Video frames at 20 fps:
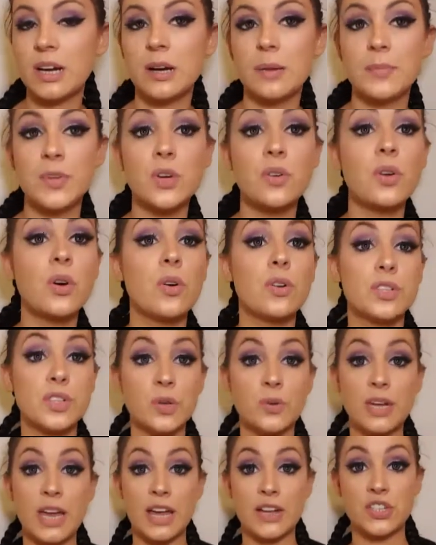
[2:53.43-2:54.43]
You can
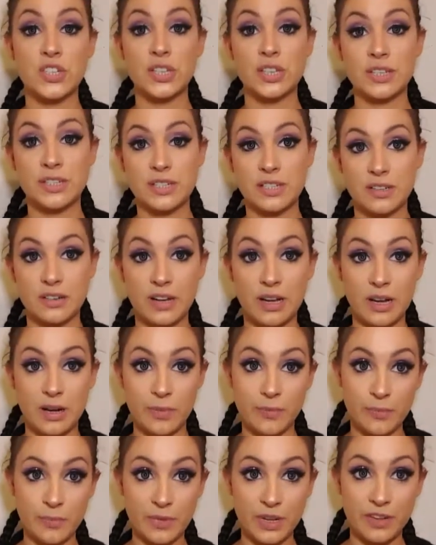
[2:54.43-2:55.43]
also catch it
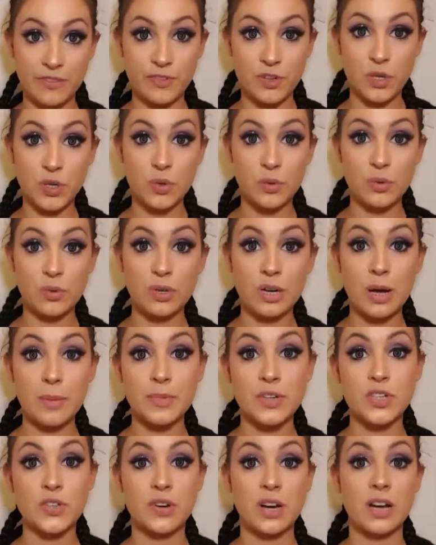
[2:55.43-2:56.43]
if you come
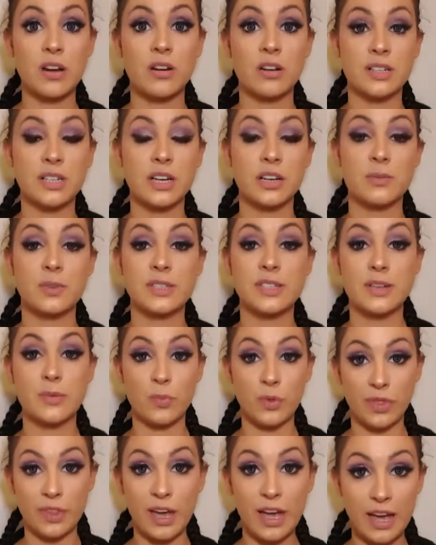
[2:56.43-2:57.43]
in direct contact with
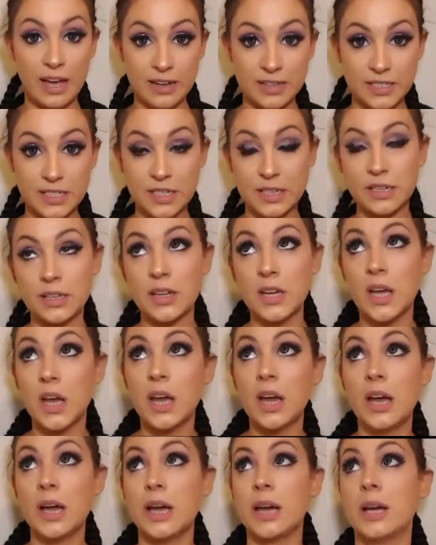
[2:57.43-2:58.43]
someone that has it.
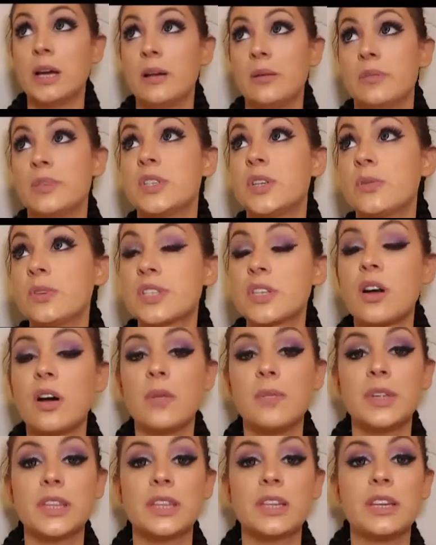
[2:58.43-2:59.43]
So it's
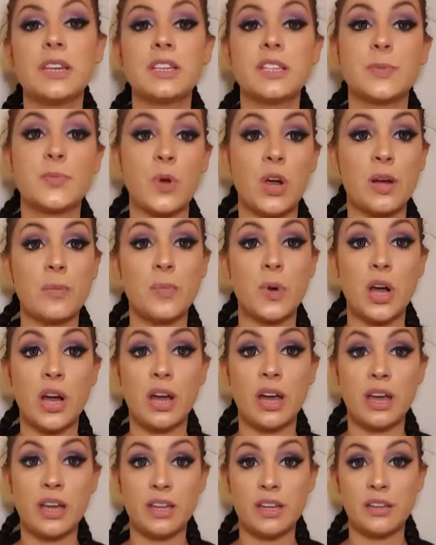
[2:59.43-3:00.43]
commonly spread
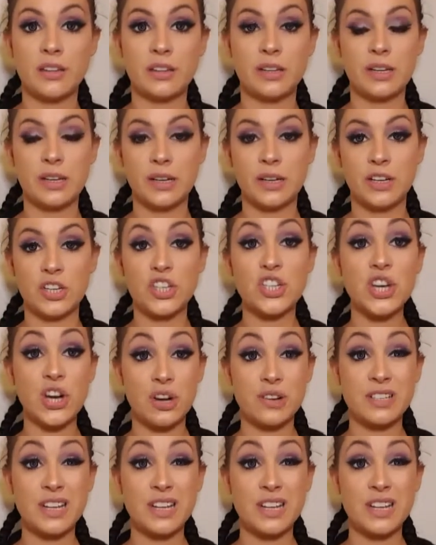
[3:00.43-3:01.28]
by shared